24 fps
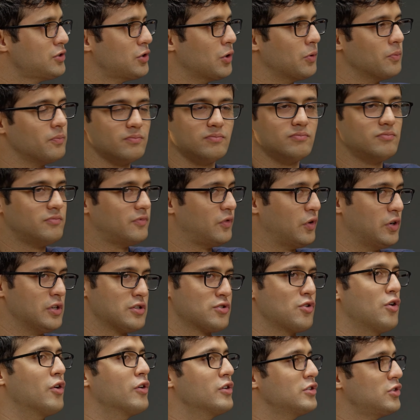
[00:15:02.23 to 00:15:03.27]
So for
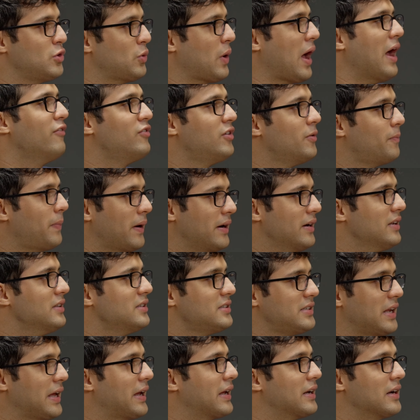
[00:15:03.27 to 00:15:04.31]
as long as you have
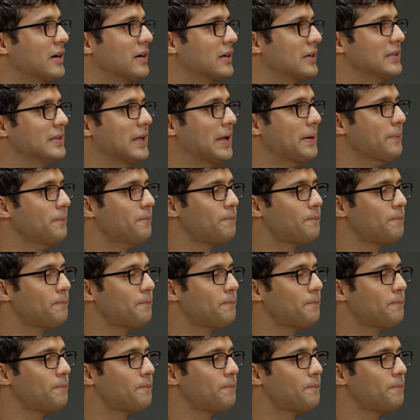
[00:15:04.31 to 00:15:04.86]
dependence, take it until then.